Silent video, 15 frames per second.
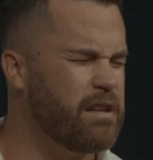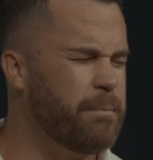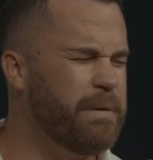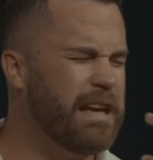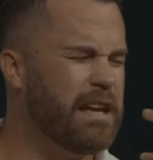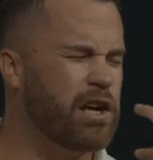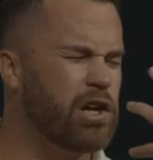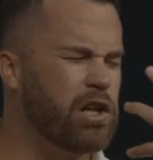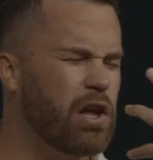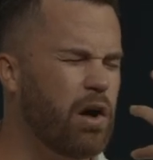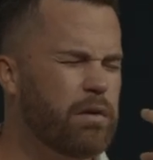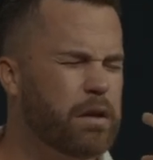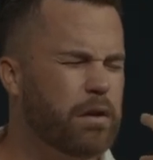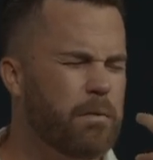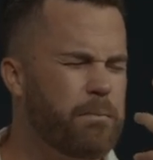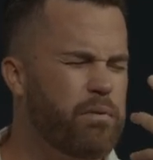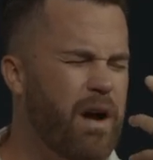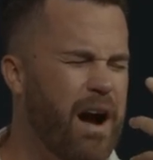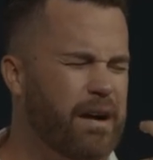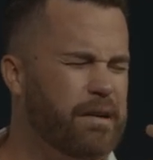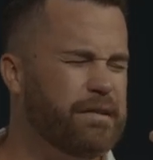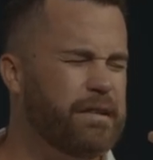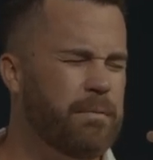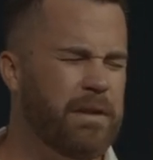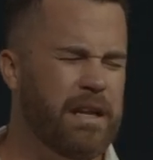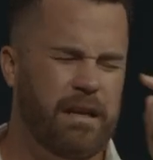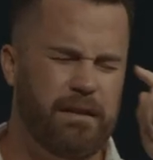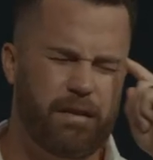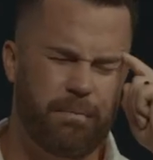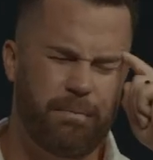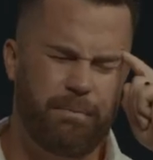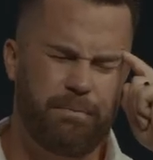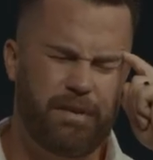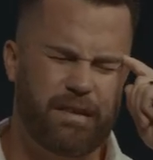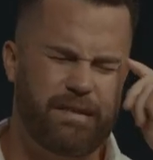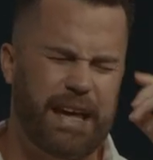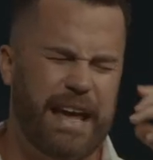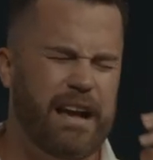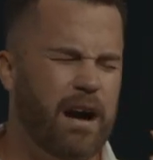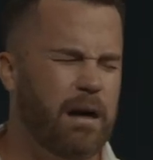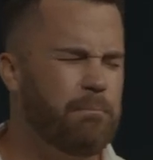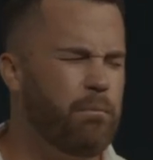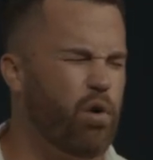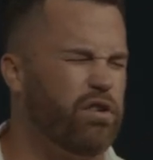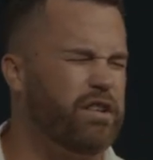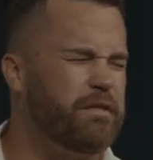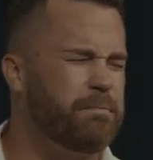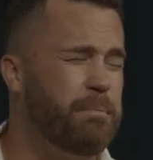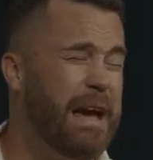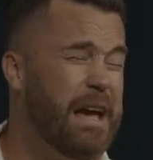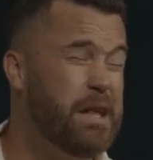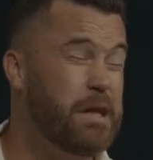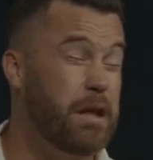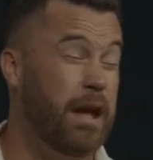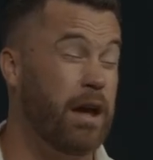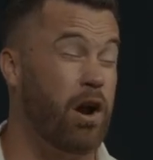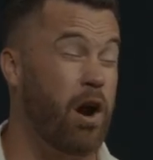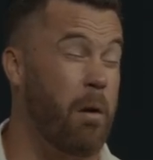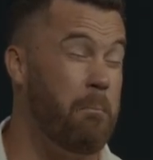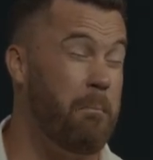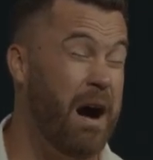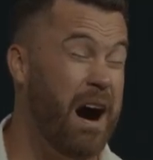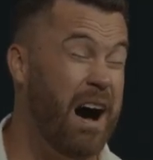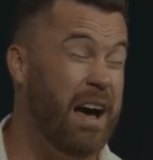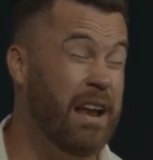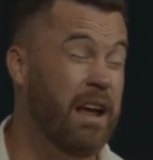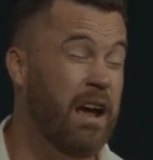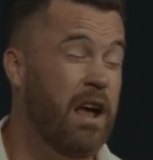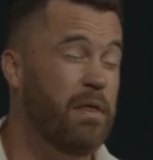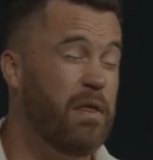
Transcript: to be in closer proximity, to take up more space in our mind